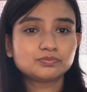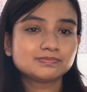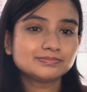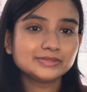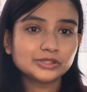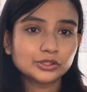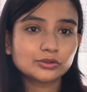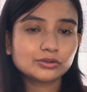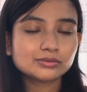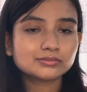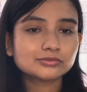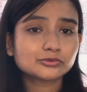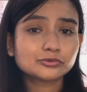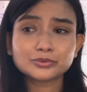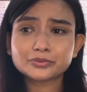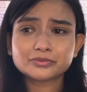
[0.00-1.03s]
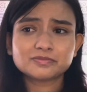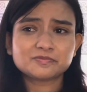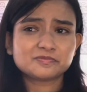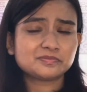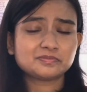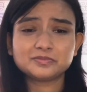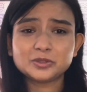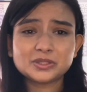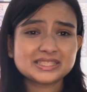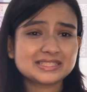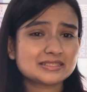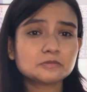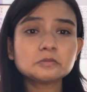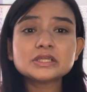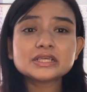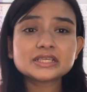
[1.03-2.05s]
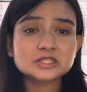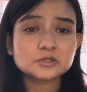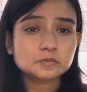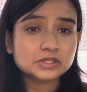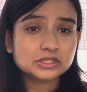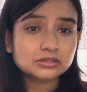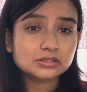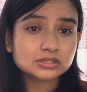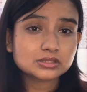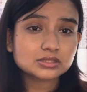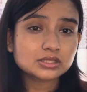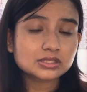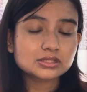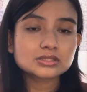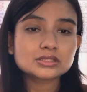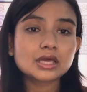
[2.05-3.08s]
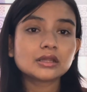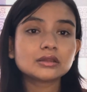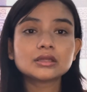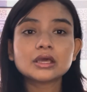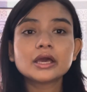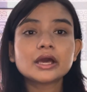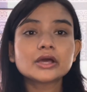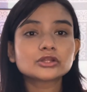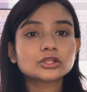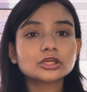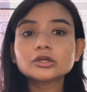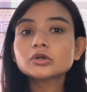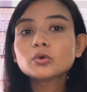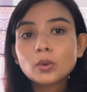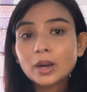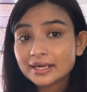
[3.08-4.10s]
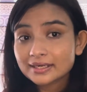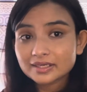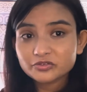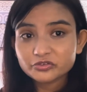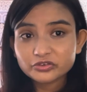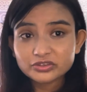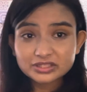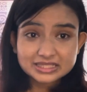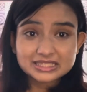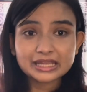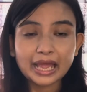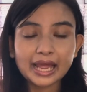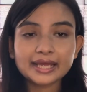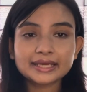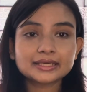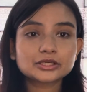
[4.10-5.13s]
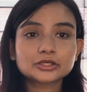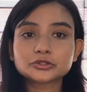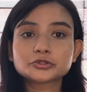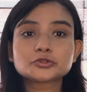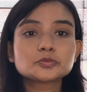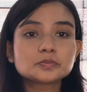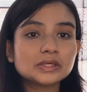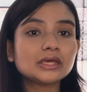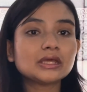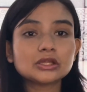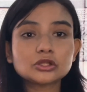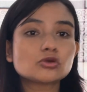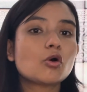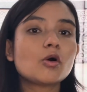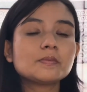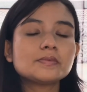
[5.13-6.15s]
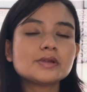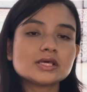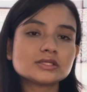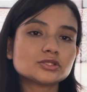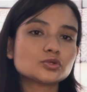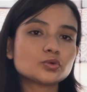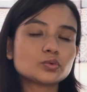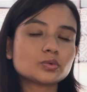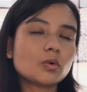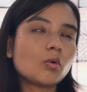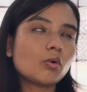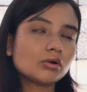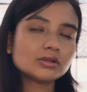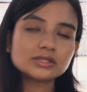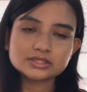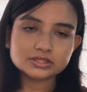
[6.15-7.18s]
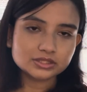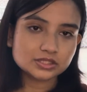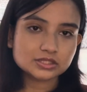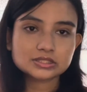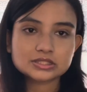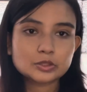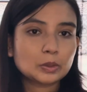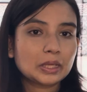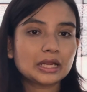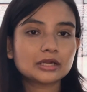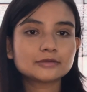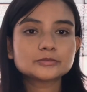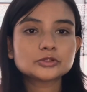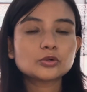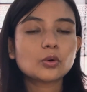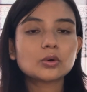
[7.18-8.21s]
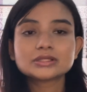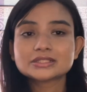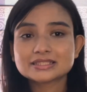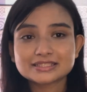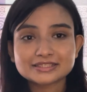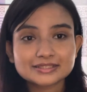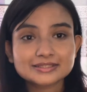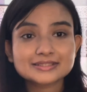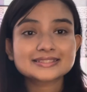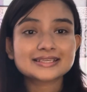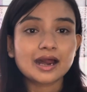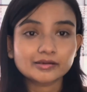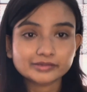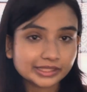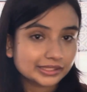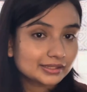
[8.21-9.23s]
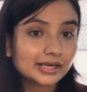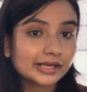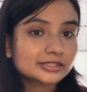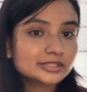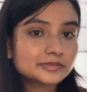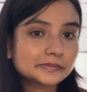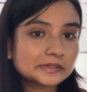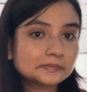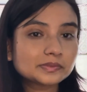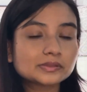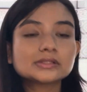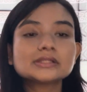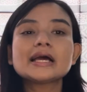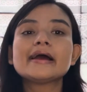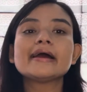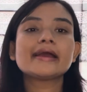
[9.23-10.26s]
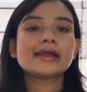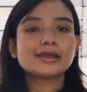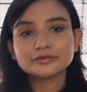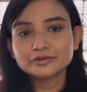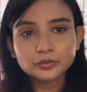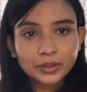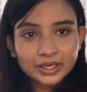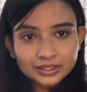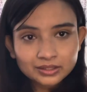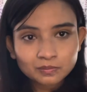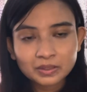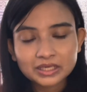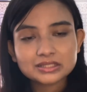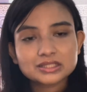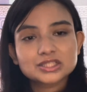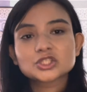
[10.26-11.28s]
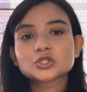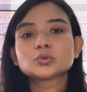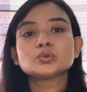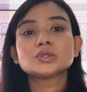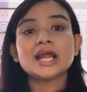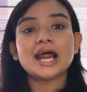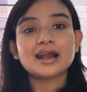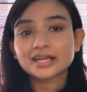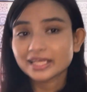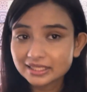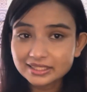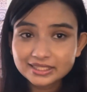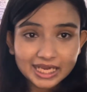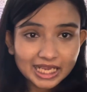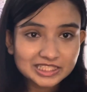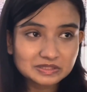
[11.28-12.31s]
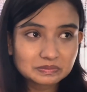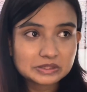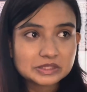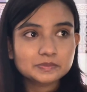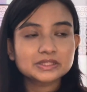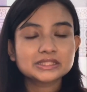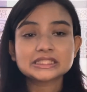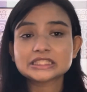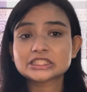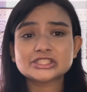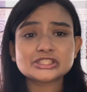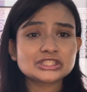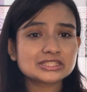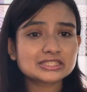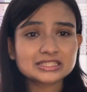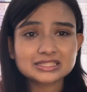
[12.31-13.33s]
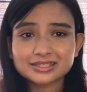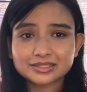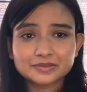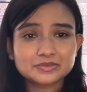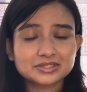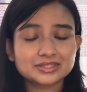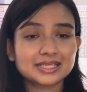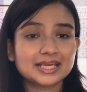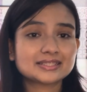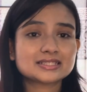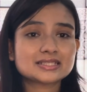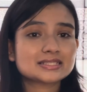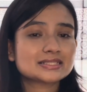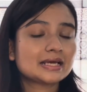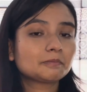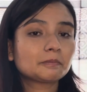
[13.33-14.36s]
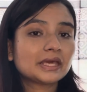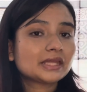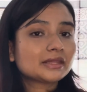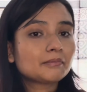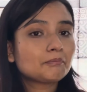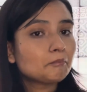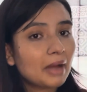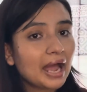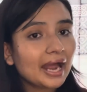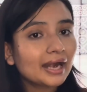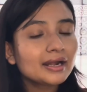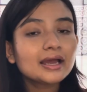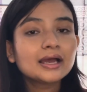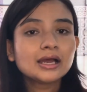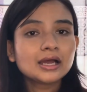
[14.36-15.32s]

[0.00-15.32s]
you know with similar experiences and they know what it feels like to be in your place so all the seniors they will help you all the seniors are really nice people everyone in my school are really nice people it's just the circumstances that make them bad